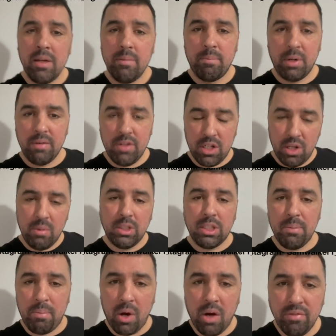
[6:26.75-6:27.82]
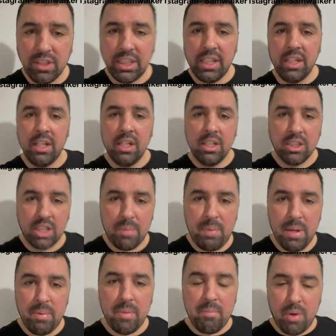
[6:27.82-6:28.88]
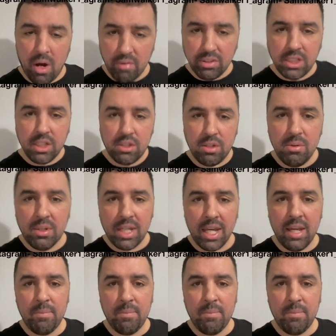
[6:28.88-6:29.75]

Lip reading: But if you do it to the poverty, to the people in poverty, I do care.